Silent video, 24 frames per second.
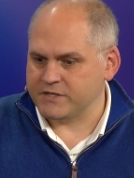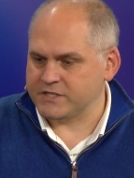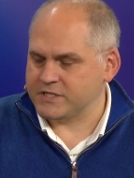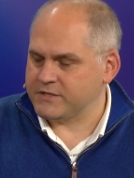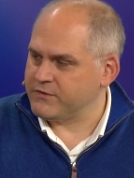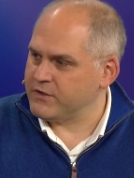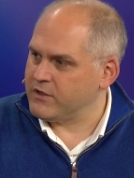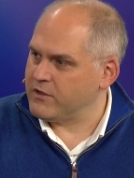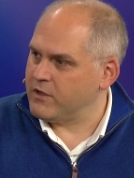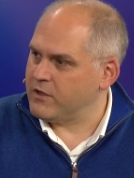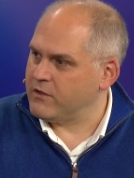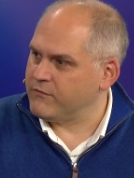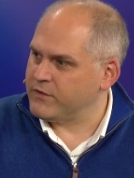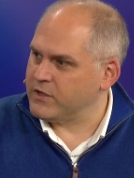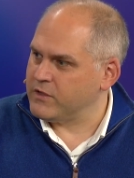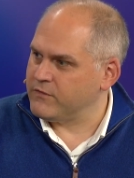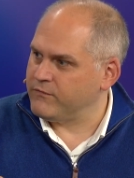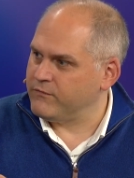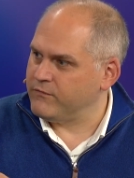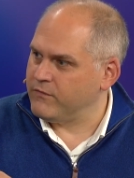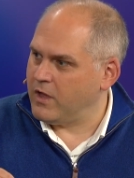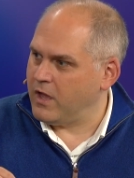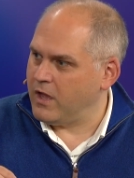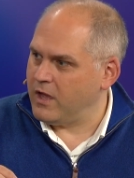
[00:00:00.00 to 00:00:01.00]
So the,
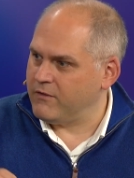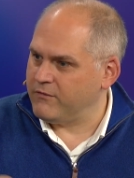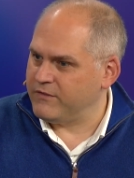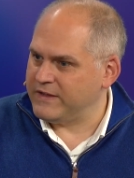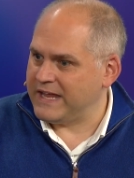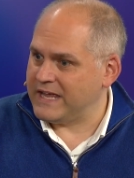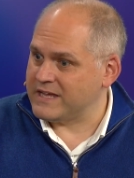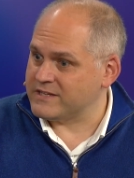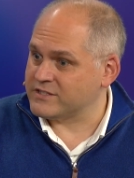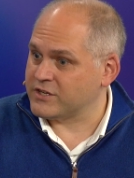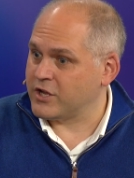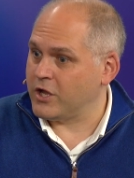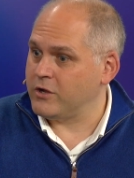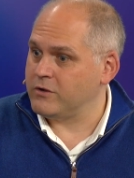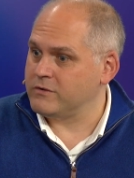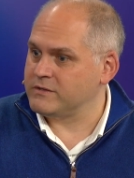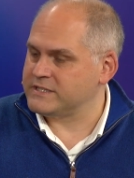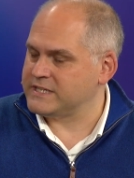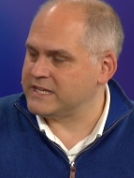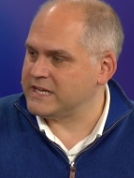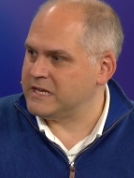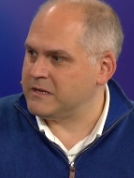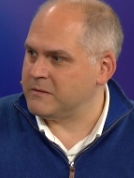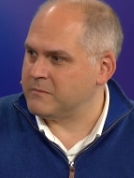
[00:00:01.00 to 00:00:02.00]
the uh, VS Code
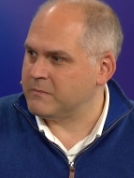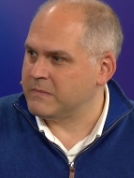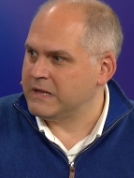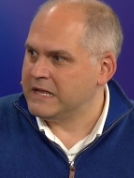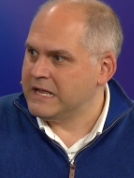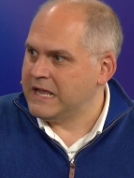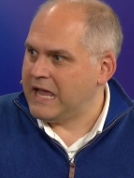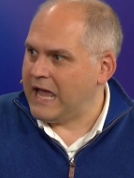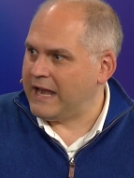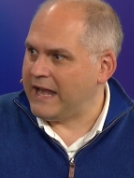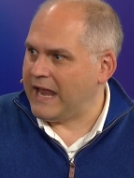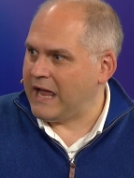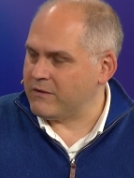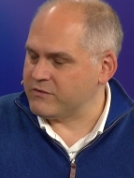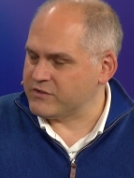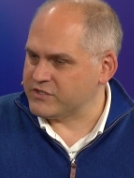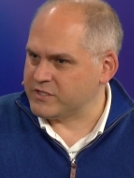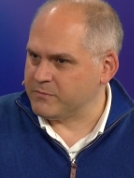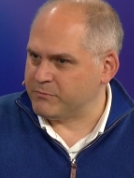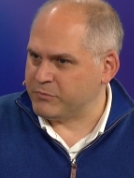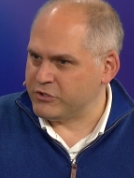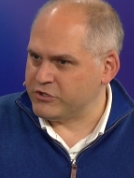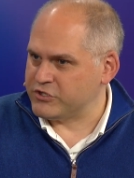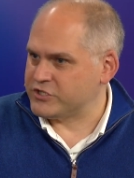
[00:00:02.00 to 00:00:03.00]
team announced
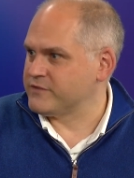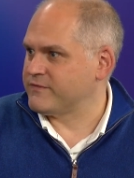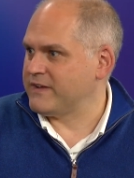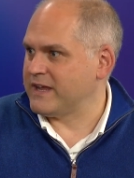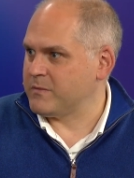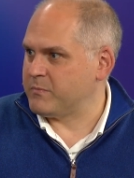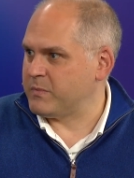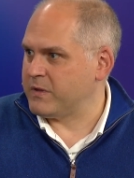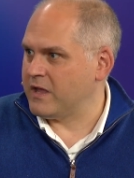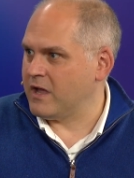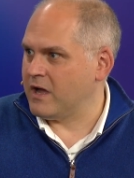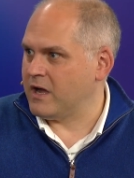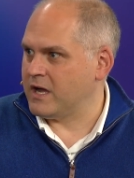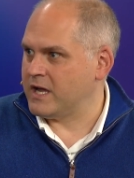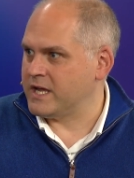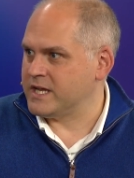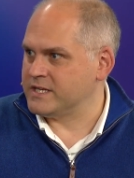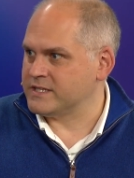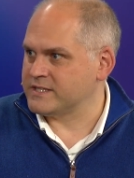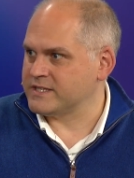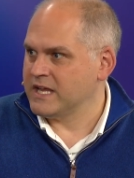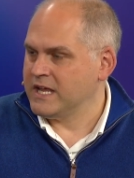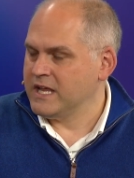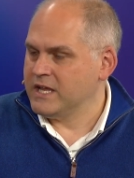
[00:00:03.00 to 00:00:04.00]
a bunch of
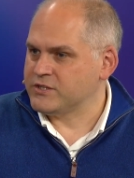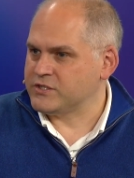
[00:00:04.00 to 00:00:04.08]
APIs.